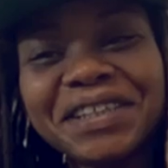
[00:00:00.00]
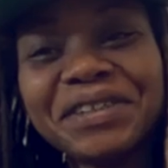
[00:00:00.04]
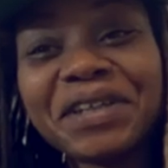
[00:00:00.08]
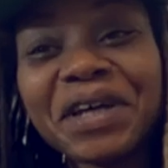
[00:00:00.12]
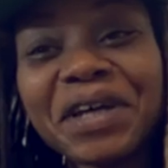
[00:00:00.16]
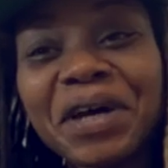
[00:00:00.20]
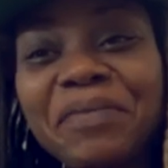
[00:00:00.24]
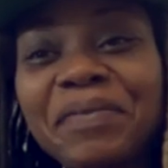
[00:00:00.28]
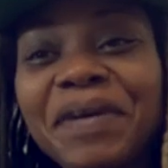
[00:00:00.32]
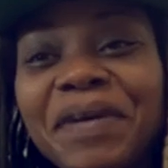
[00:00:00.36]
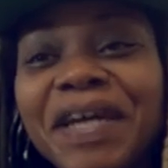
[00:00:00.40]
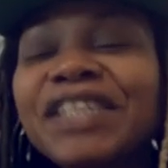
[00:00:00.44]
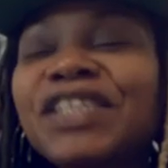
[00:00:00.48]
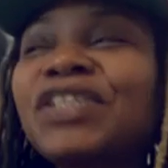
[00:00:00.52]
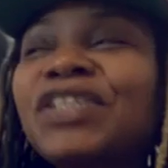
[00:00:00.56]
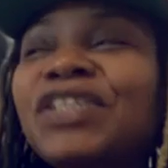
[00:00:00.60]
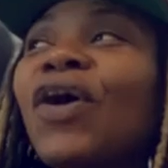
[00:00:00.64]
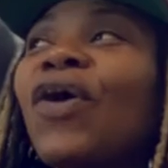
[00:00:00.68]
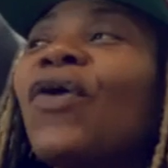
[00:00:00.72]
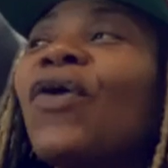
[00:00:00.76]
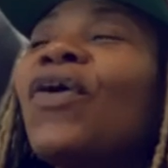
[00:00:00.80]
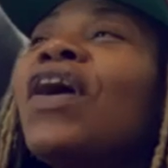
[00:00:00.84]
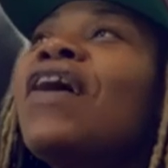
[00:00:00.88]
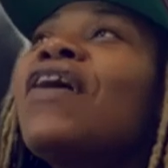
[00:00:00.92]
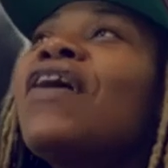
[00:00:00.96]
know what I mean?
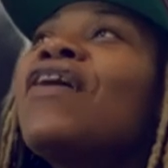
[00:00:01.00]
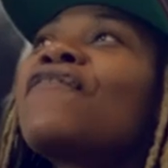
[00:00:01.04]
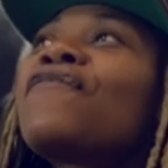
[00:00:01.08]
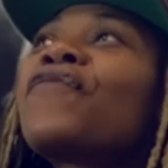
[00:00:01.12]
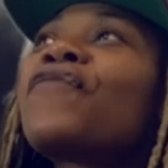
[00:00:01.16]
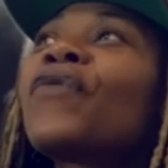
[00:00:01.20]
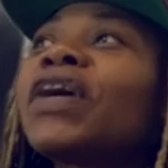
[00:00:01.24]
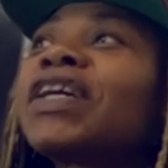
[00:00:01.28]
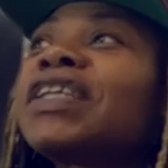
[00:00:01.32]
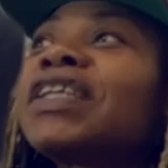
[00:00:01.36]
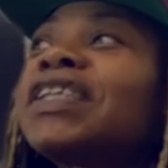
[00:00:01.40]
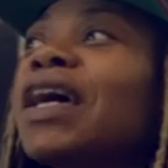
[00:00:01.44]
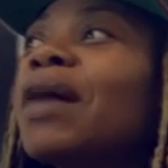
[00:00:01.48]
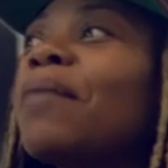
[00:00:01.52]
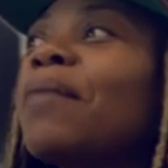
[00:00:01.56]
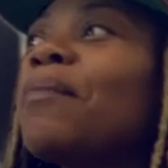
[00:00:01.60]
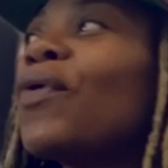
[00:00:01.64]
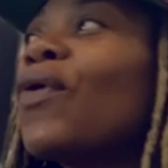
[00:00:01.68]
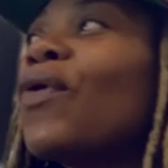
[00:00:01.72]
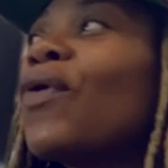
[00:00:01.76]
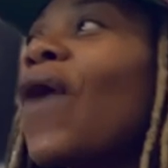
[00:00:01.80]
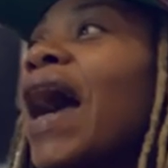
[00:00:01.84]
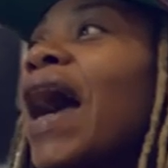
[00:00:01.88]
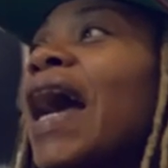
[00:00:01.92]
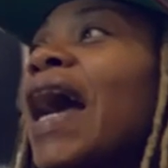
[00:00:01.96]
So, for
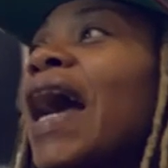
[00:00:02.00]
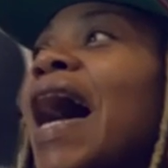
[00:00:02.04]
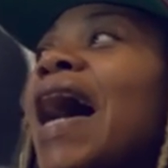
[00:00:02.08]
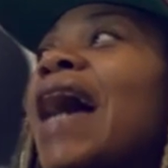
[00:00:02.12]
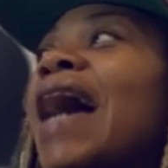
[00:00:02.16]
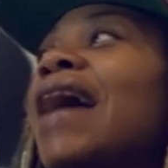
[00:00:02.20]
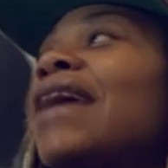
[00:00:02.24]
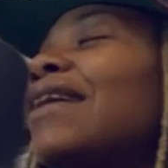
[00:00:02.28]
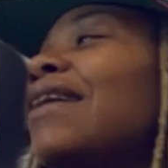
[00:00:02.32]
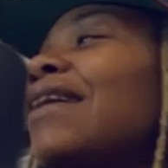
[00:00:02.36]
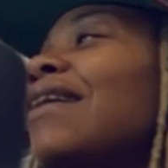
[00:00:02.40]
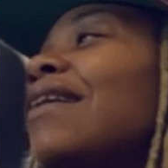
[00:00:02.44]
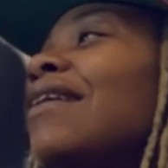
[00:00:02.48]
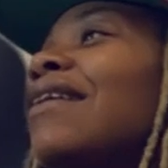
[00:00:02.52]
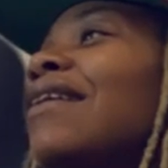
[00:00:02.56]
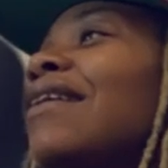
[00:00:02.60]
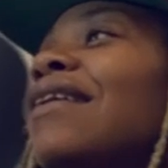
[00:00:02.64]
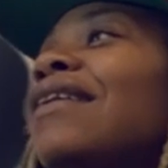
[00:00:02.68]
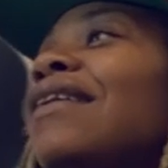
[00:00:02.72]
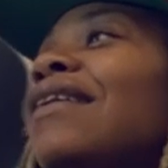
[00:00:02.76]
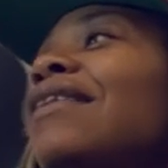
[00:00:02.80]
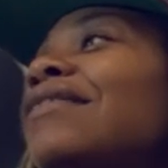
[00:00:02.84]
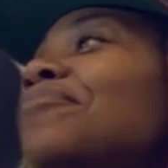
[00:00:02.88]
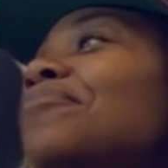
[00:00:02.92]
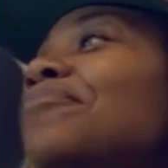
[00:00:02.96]
example, I got
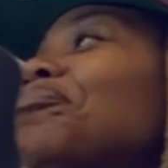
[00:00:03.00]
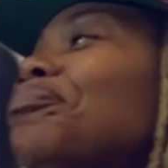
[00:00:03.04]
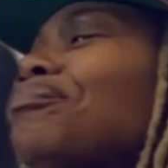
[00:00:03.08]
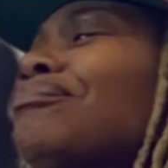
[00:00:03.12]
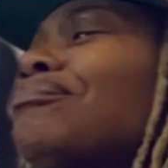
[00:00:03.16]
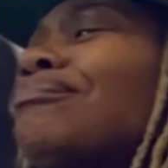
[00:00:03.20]
um,